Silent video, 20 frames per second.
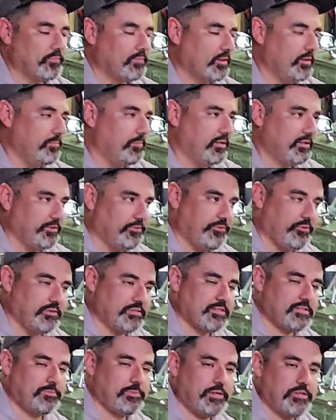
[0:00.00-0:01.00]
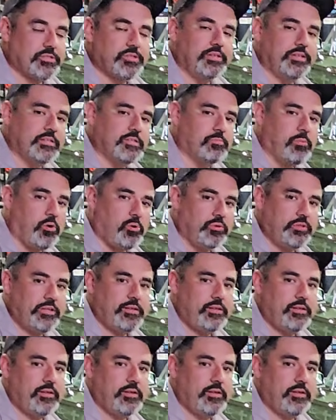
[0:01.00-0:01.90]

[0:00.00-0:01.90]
But the front suspension is molded,